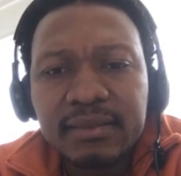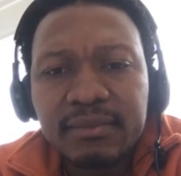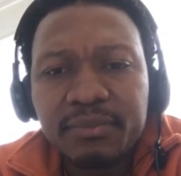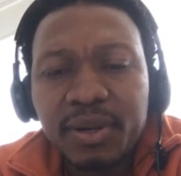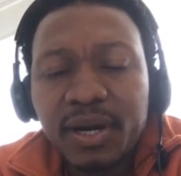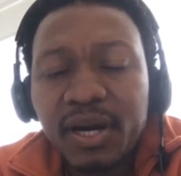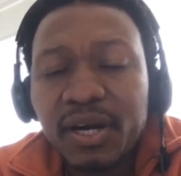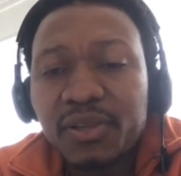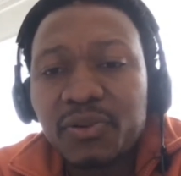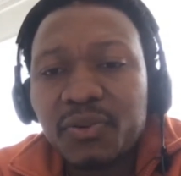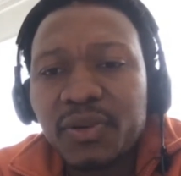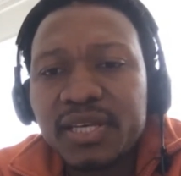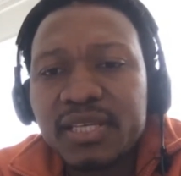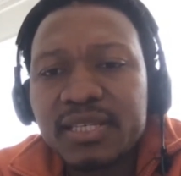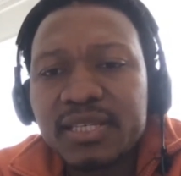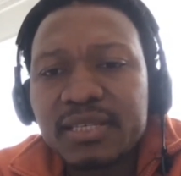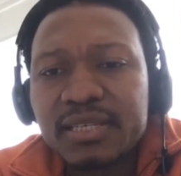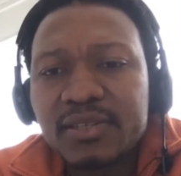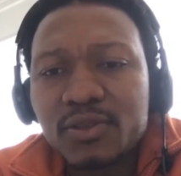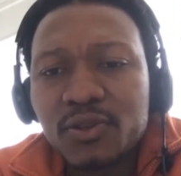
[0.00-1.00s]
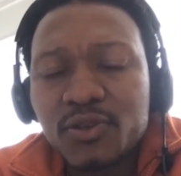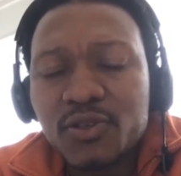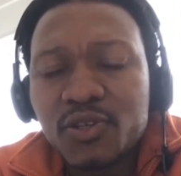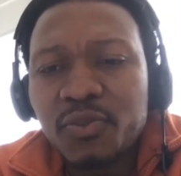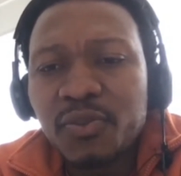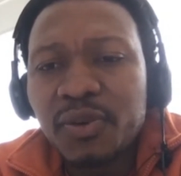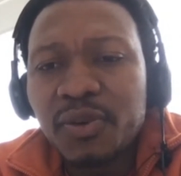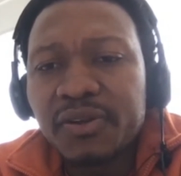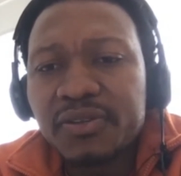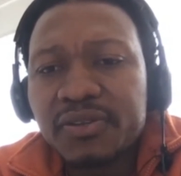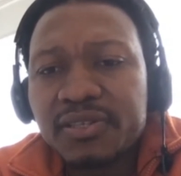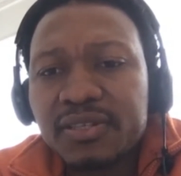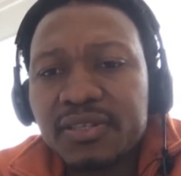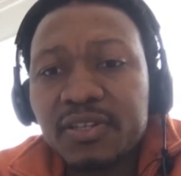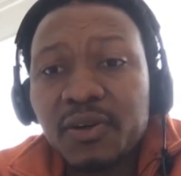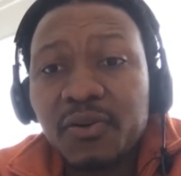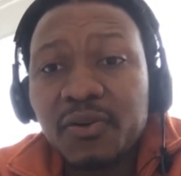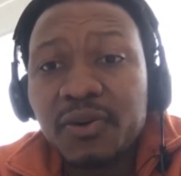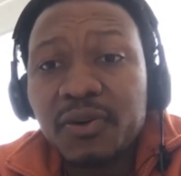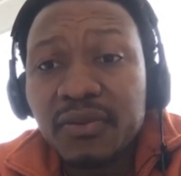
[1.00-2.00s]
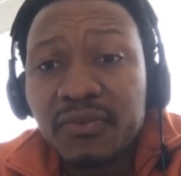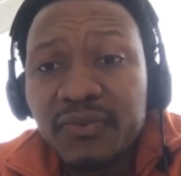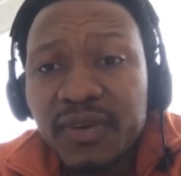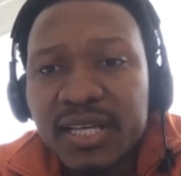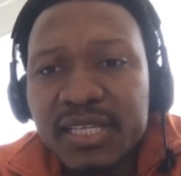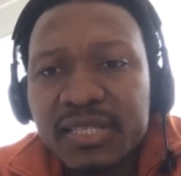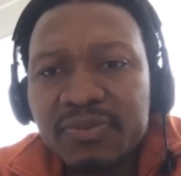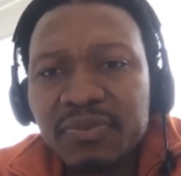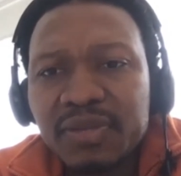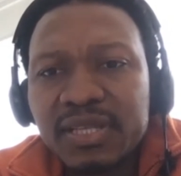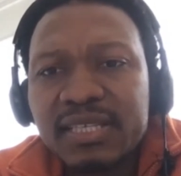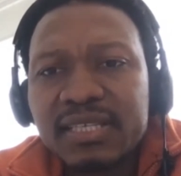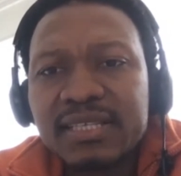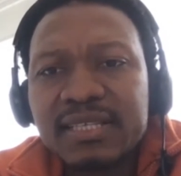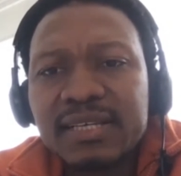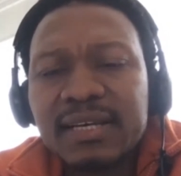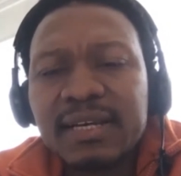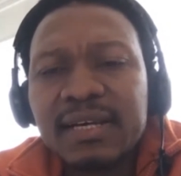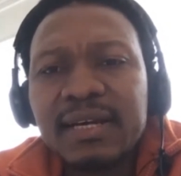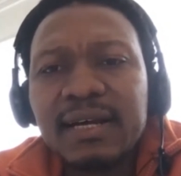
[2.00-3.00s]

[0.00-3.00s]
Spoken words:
pathways, it's also about, investment,